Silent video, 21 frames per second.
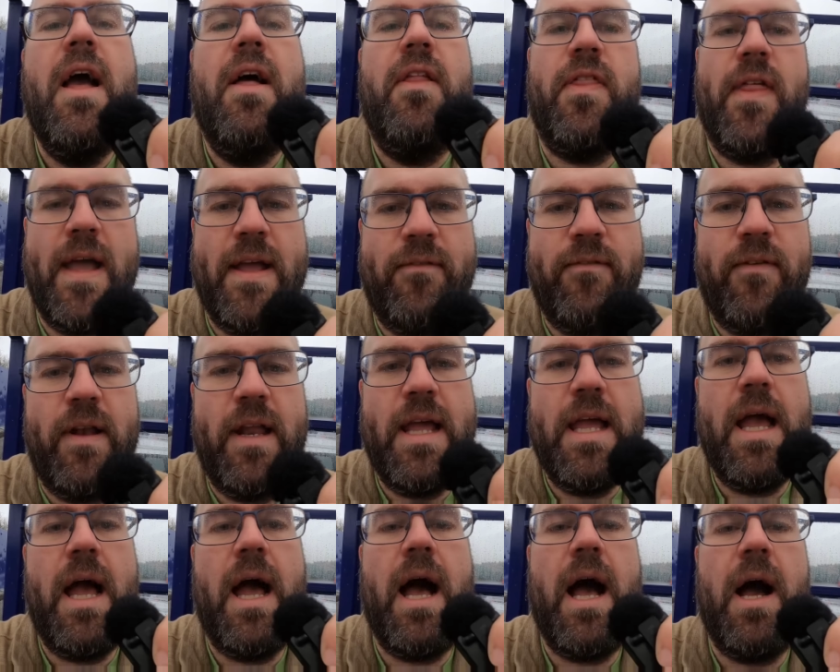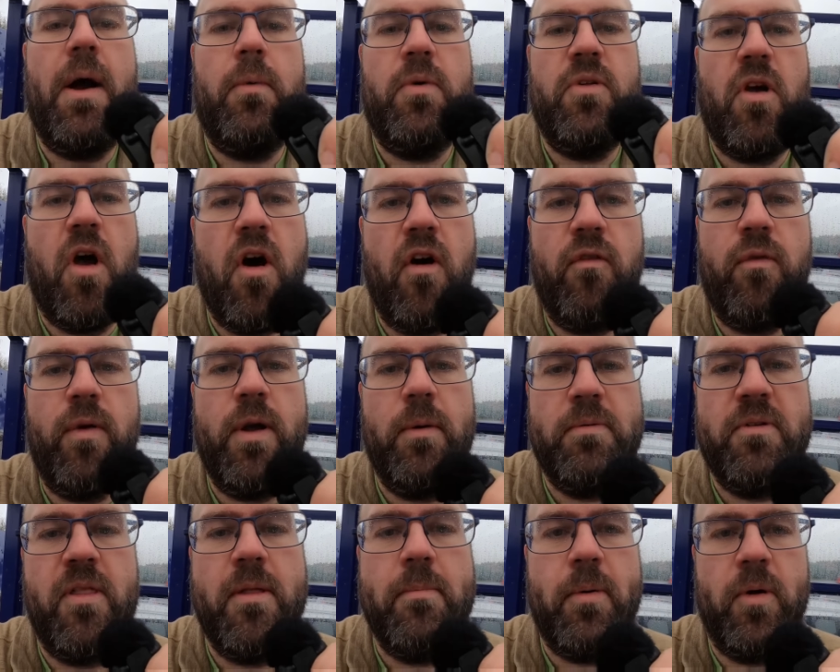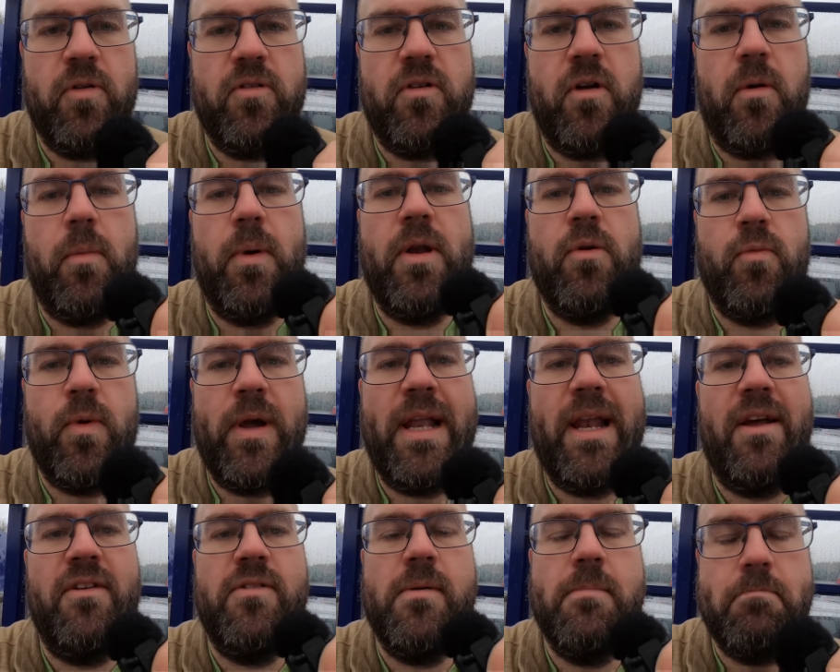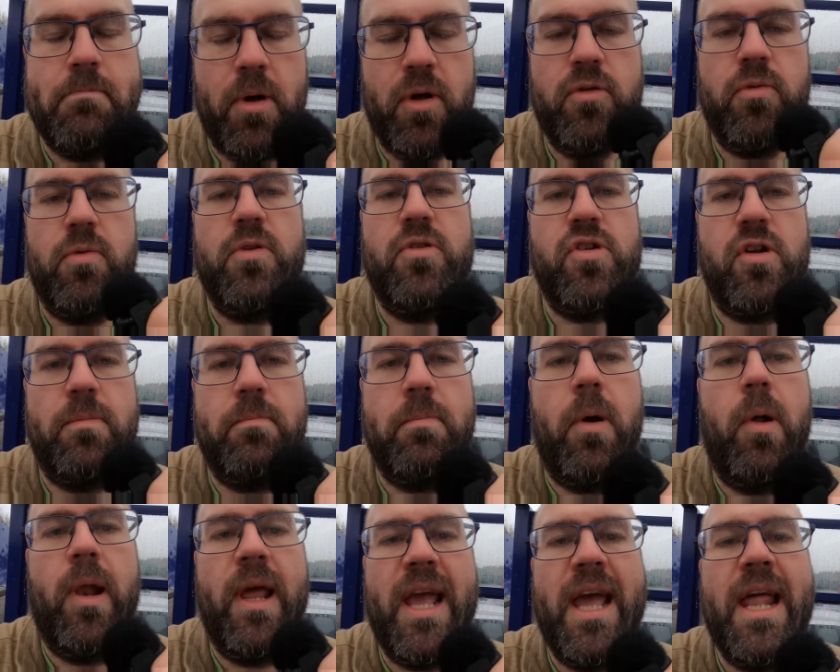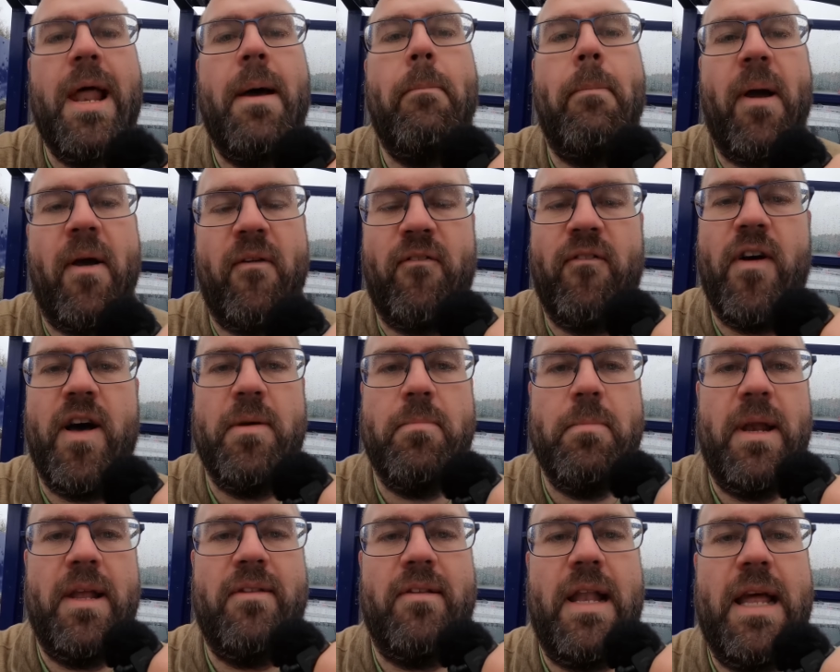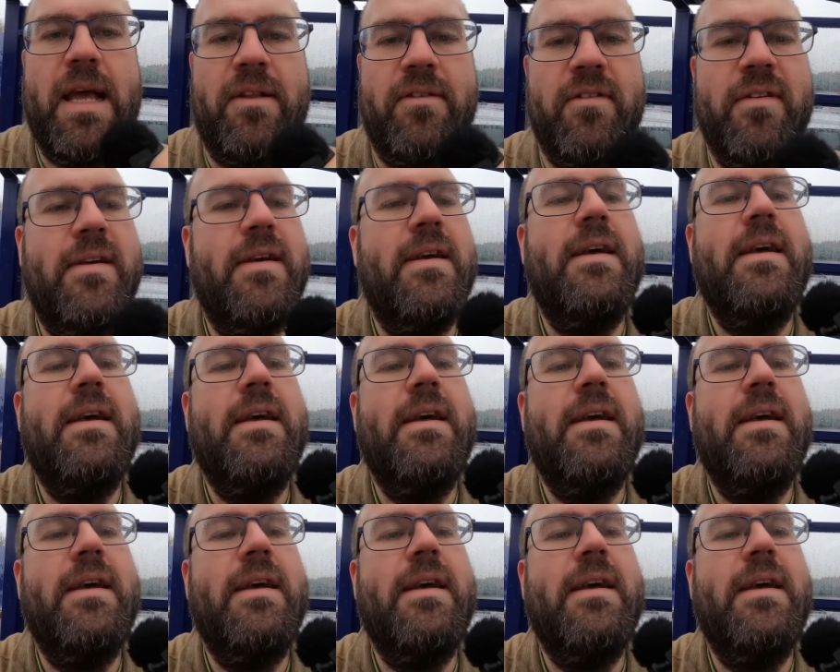Thankfully, I was halfway up to the bus stop when I realised the bus was just pulling in about 5 minutes late.